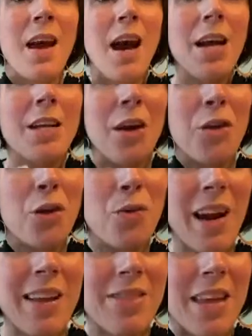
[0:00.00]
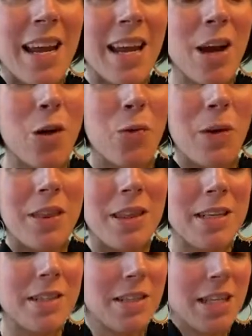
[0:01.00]
Another great thing with
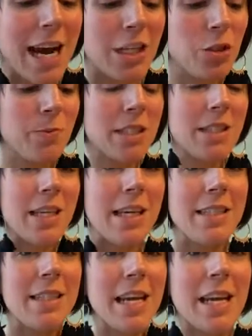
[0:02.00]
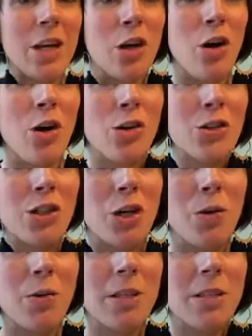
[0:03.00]
these attachments is they can
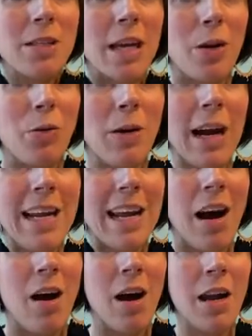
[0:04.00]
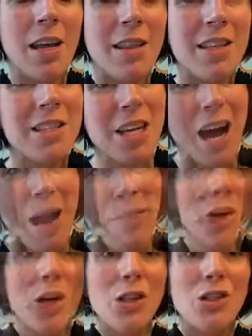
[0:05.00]
also sit right on the
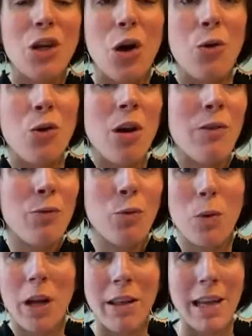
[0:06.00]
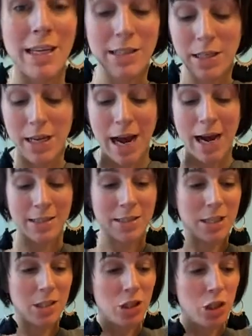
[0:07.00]
top, so you have really easy
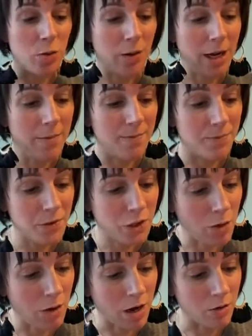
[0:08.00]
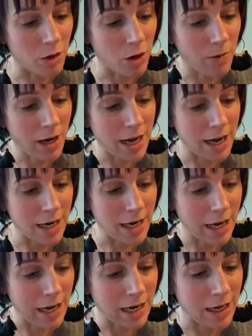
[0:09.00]
access to it. So I'll go ahead
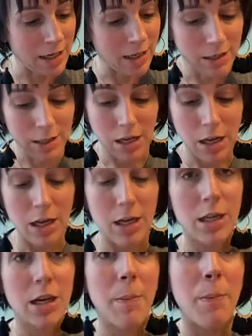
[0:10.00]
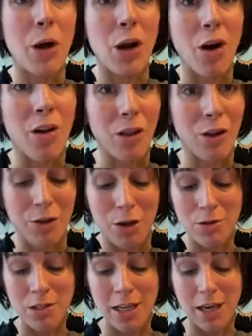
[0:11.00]
and put all of
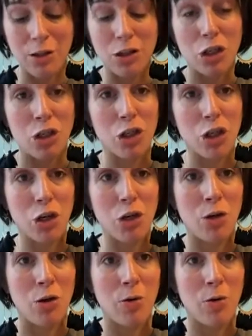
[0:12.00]
those there to show you